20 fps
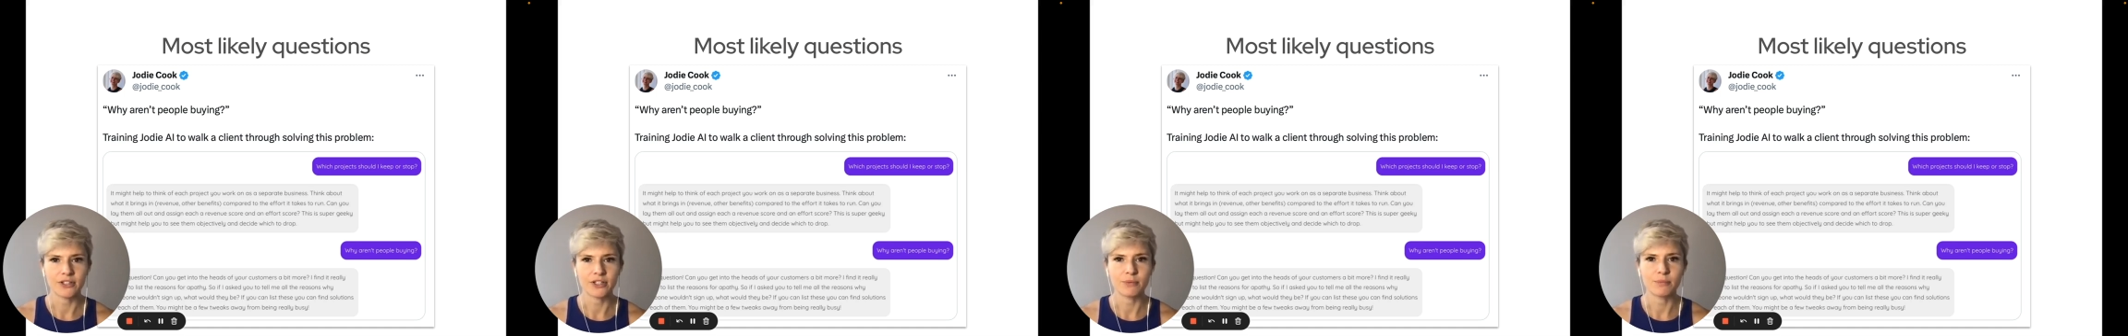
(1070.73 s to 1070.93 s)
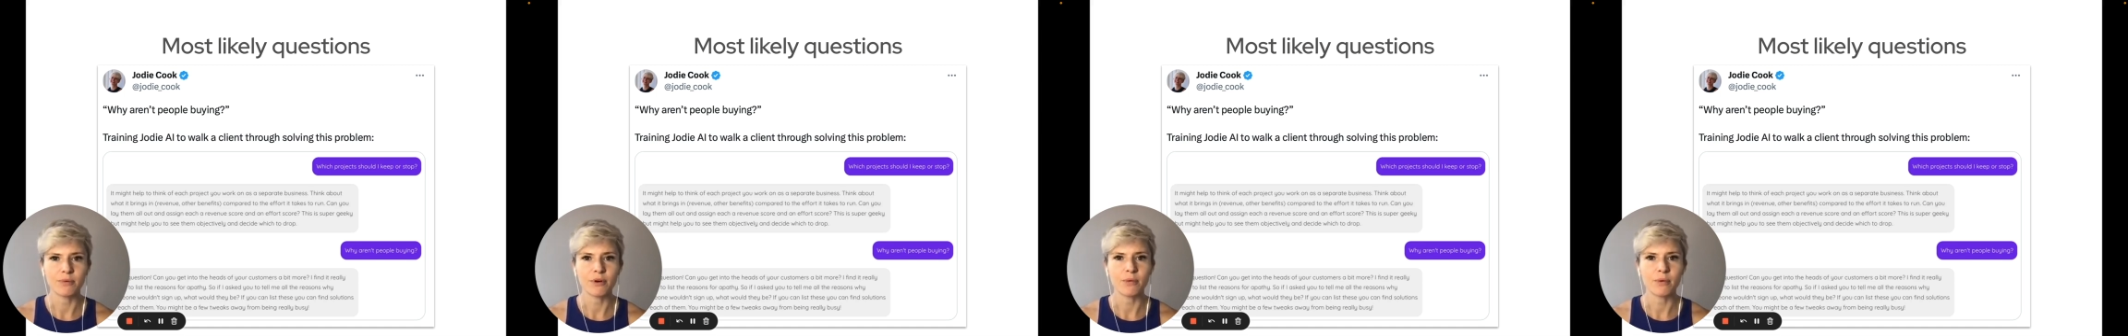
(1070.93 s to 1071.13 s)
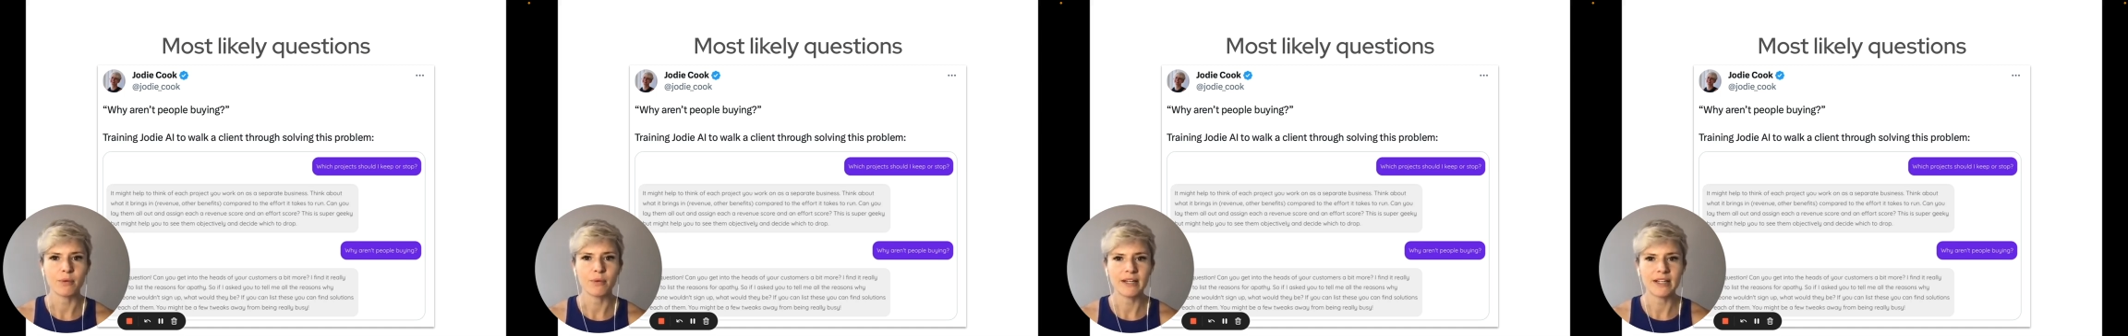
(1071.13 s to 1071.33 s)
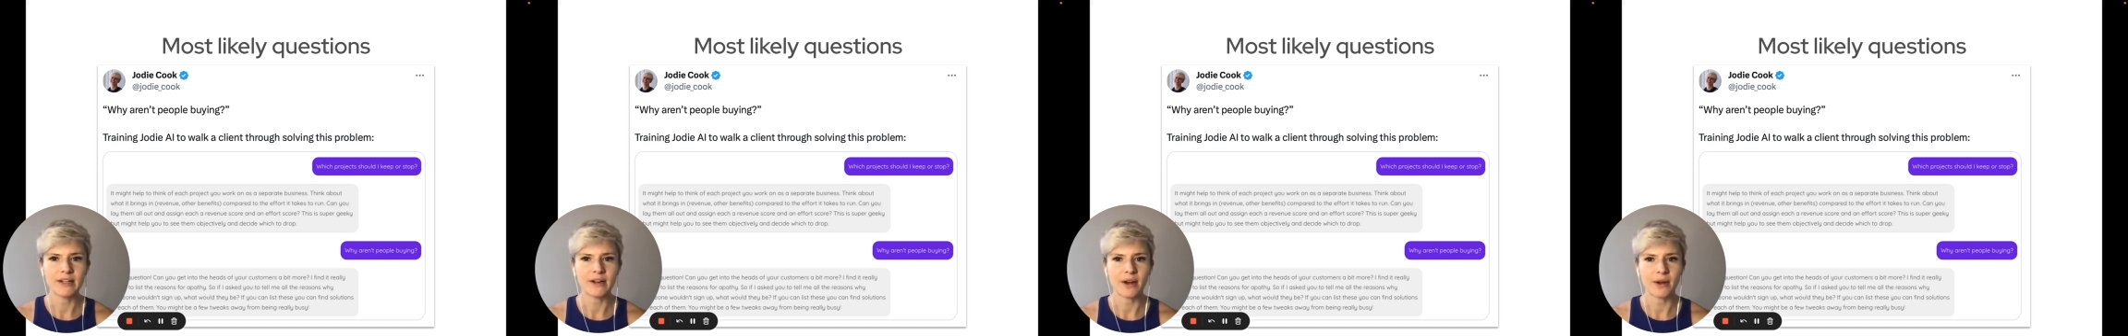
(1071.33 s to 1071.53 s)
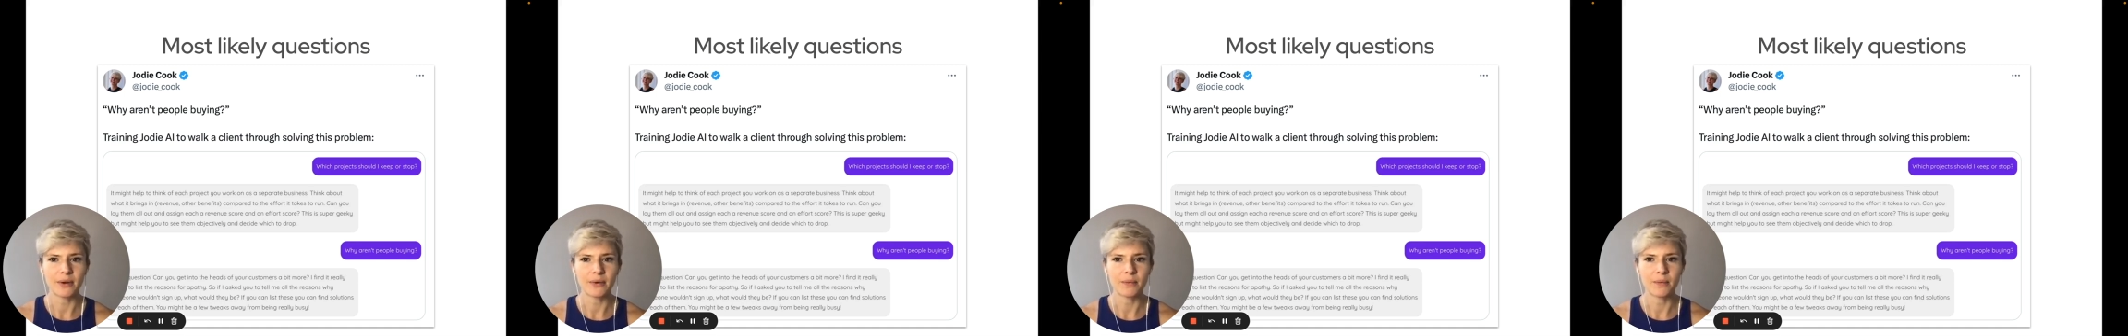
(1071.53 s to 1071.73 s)
You probably
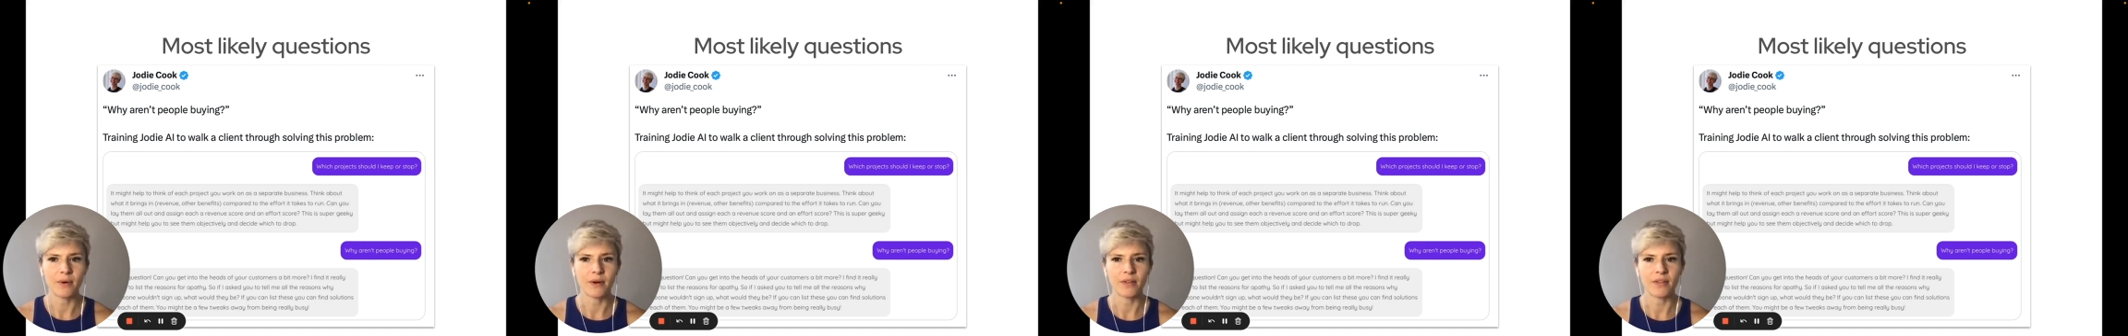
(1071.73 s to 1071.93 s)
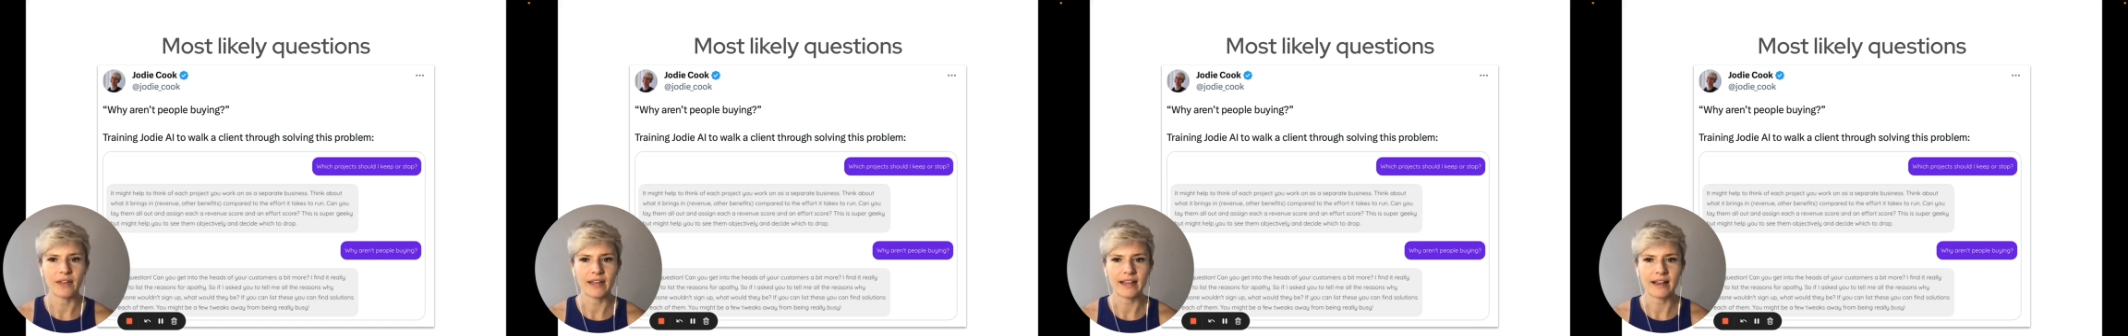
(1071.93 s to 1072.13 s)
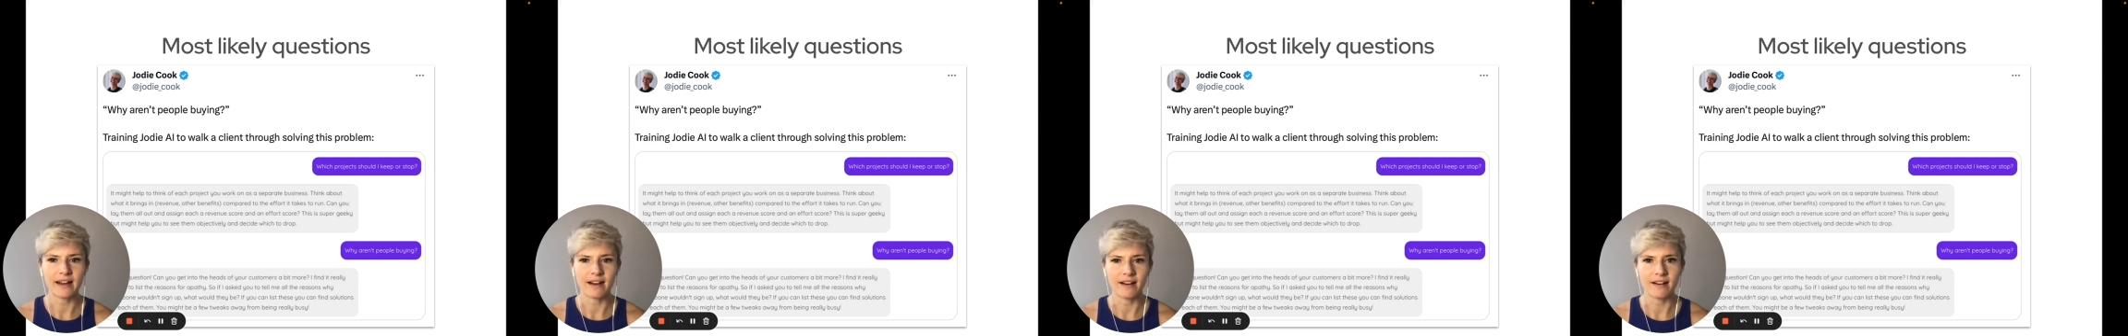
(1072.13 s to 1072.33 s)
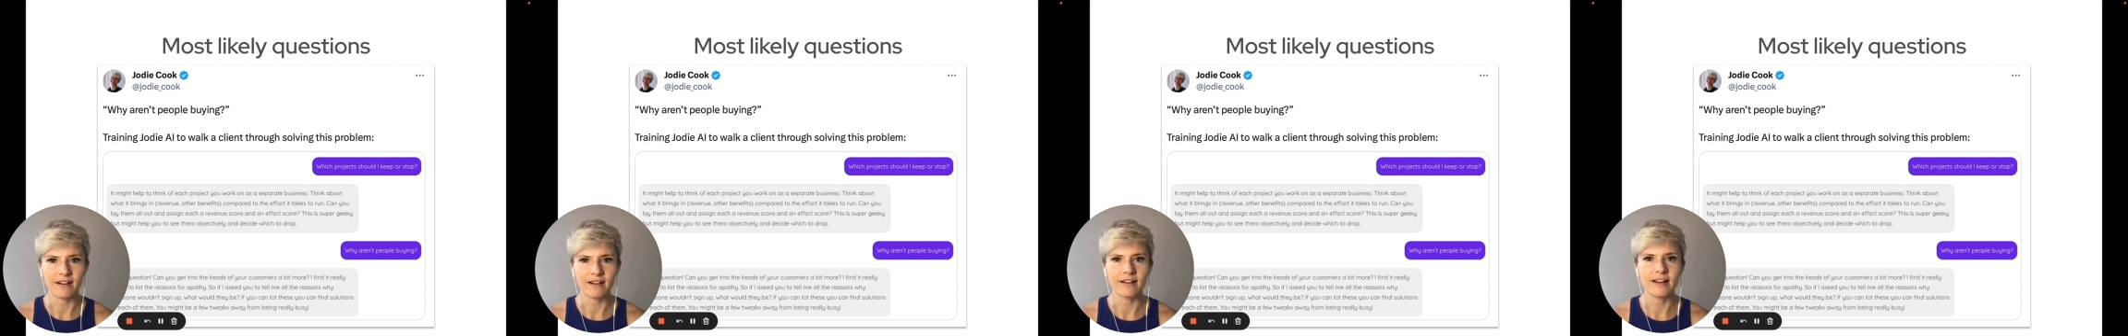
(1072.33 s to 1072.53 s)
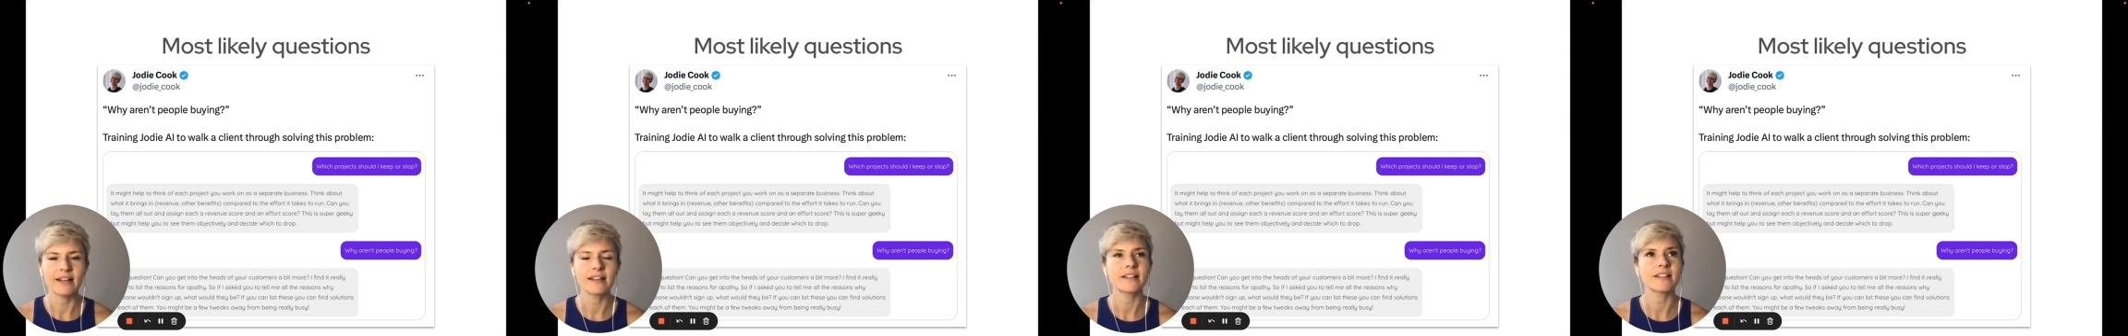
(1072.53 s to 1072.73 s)
know what they are.